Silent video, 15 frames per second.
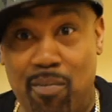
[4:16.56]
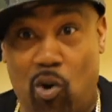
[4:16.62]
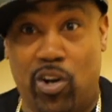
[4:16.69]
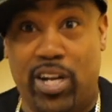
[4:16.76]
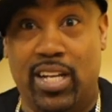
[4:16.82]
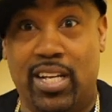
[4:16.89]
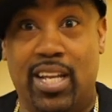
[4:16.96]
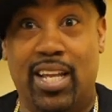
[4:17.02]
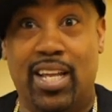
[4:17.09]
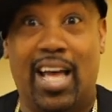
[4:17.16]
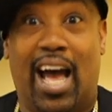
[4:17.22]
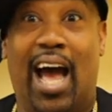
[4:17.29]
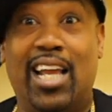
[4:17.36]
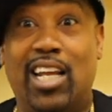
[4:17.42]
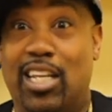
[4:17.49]
on it.
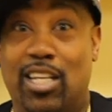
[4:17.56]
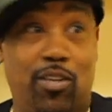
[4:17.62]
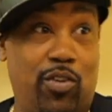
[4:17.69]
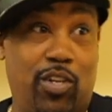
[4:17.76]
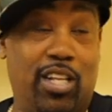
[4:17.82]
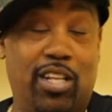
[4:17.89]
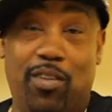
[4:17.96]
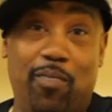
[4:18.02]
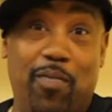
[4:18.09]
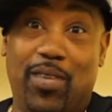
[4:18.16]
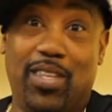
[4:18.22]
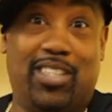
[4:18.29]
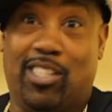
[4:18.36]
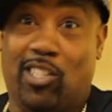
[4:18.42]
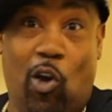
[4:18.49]
Right.
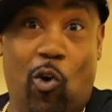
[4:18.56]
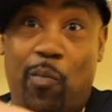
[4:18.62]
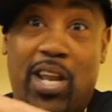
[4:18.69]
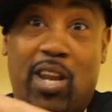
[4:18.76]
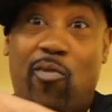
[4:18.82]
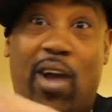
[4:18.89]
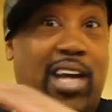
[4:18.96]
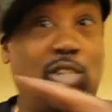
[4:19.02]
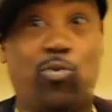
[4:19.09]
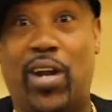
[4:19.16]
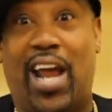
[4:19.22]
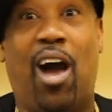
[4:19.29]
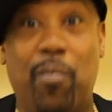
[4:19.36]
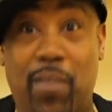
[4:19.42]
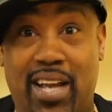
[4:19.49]
So many records
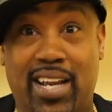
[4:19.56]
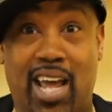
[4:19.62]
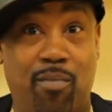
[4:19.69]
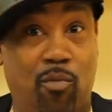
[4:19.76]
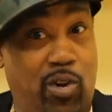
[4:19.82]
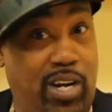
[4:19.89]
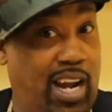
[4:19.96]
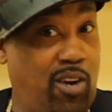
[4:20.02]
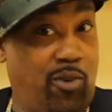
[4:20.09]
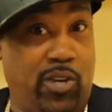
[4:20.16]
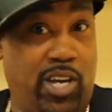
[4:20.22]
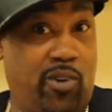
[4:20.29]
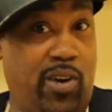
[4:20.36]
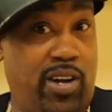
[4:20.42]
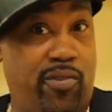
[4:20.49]
without my name on it I don't
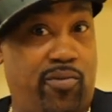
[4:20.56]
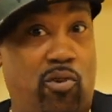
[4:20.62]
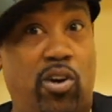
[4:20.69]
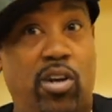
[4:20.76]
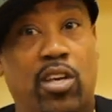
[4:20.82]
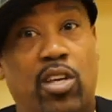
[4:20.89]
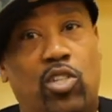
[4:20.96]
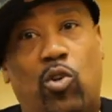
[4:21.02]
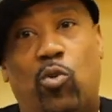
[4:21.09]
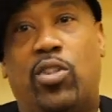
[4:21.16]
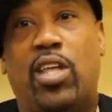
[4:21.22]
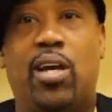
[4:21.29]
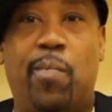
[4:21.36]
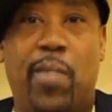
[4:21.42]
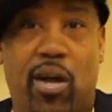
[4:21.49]
get credit for. Right. So
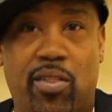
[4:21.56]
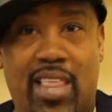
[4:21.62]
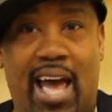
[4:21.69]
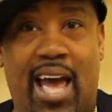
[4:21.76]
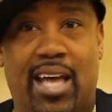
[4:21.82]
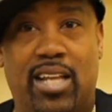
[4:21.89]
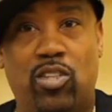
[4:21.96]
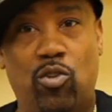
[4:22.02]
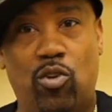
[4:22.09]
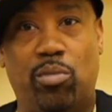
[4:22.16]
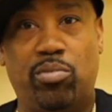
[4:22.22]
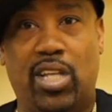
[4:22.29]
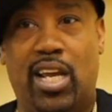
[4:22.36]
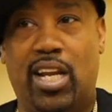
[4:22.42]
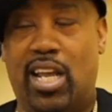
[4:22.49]
think about that, you know what I'm
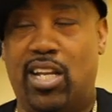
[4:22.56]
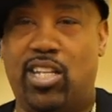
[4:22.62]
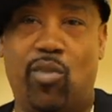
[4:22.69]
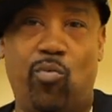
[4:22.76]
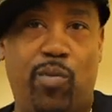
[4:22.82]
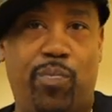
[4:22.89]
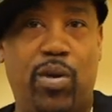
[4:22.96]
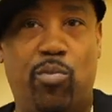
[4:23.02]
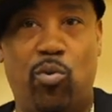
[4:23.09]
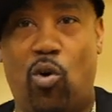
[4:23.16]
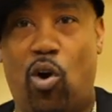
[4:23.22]
saying? And then when people,